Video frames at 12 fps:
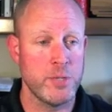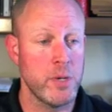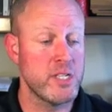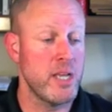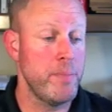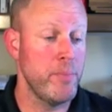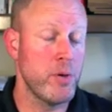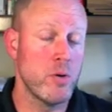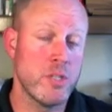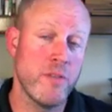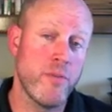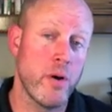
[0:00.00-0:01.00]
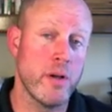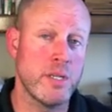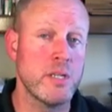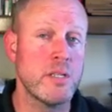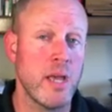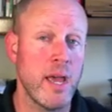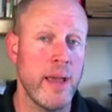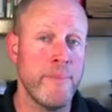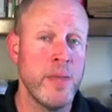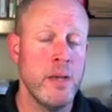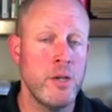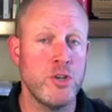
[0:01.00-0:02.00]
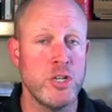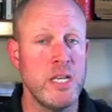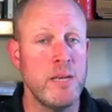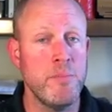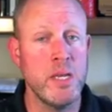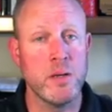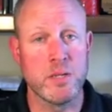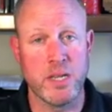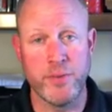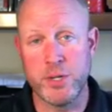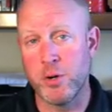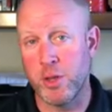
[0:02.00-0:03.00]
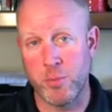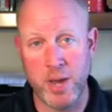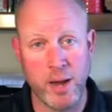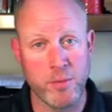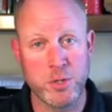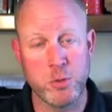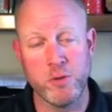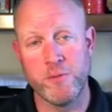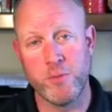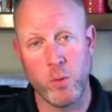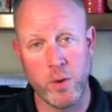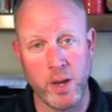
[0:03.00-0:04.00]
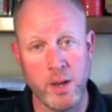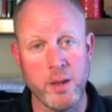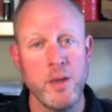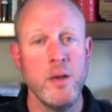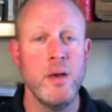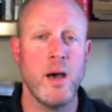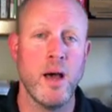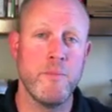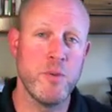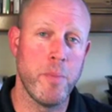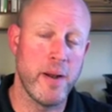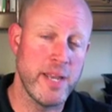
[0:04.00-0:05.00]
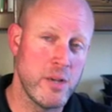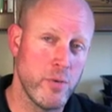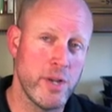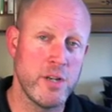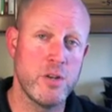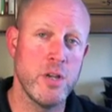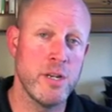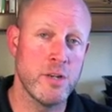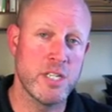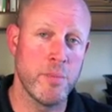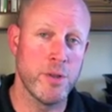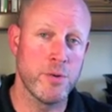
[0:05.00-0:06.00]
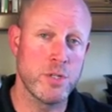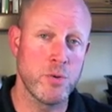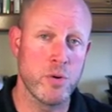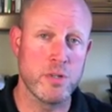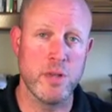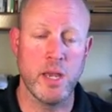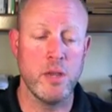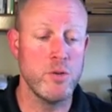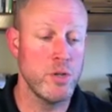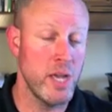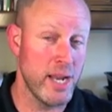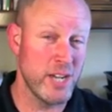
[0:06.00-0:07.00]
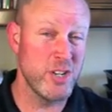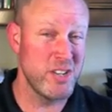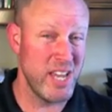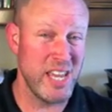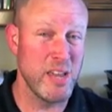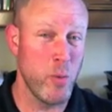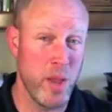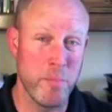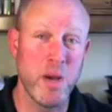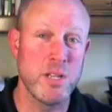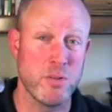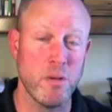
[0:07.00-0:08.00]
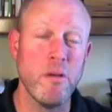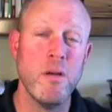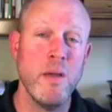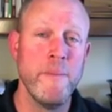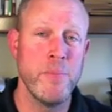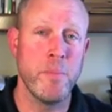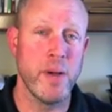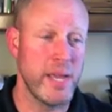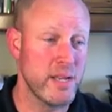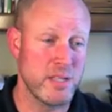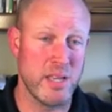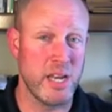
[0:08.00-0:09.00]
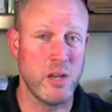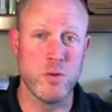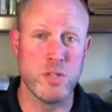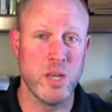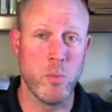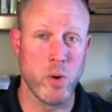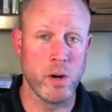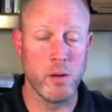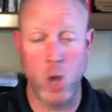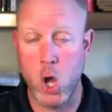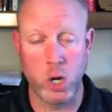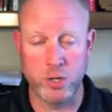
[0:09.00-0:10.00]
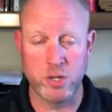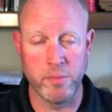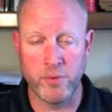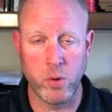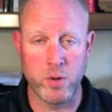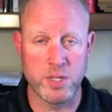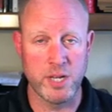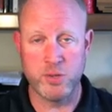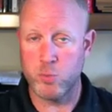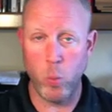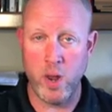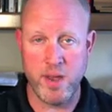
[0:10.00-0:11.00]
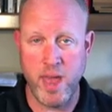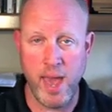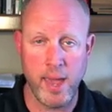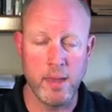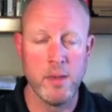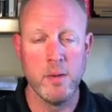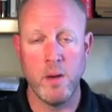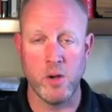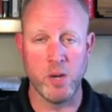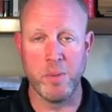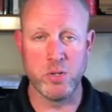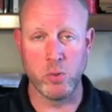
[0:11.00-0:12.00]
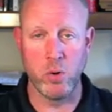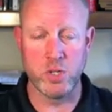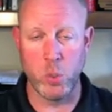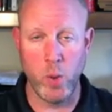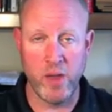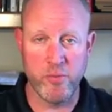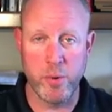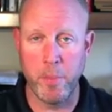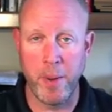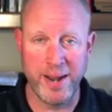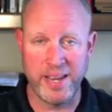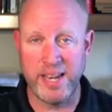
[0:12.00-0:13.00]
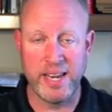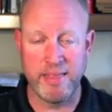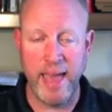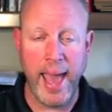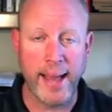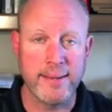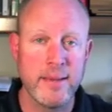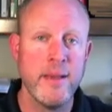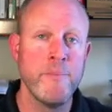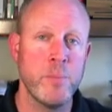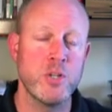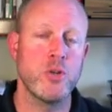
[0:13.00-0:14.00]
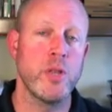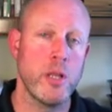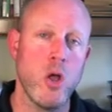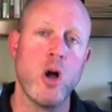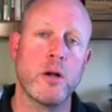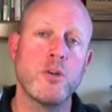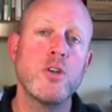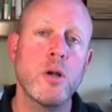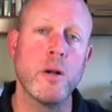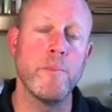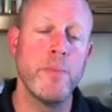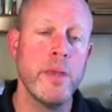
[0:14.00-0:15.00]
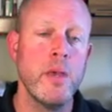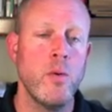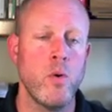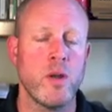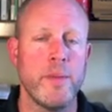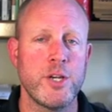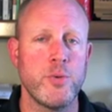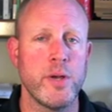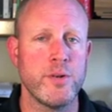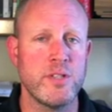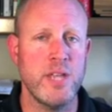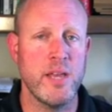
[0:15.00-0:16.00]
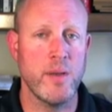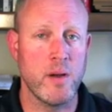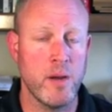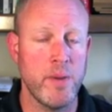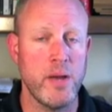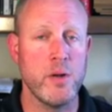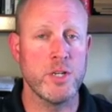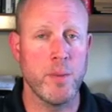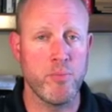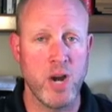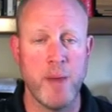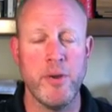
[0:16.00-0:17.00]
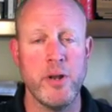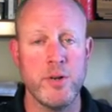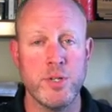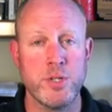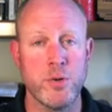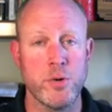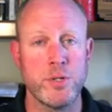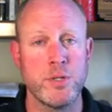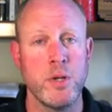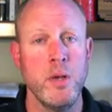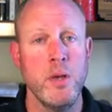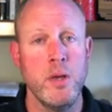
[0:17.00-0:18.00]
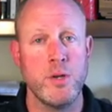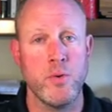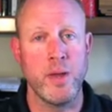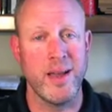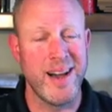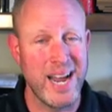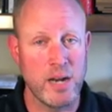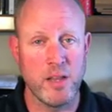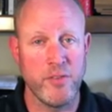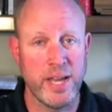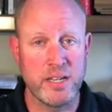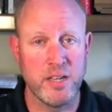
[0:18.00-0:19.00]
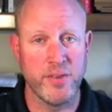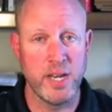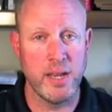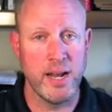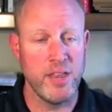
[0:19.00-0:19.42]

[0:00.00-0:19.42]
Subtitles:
That's why some people go so far as to say you should eat meals every 2 to 3 hours to avoid your body going into some other source and actually taking away muscle because it's got to go somewhere long term, of course, not just one day while your muscle goes away from your body eating that, but certainly longer term. We want to make sure we understand that carbohydrates are our primary energy source during higher level activity.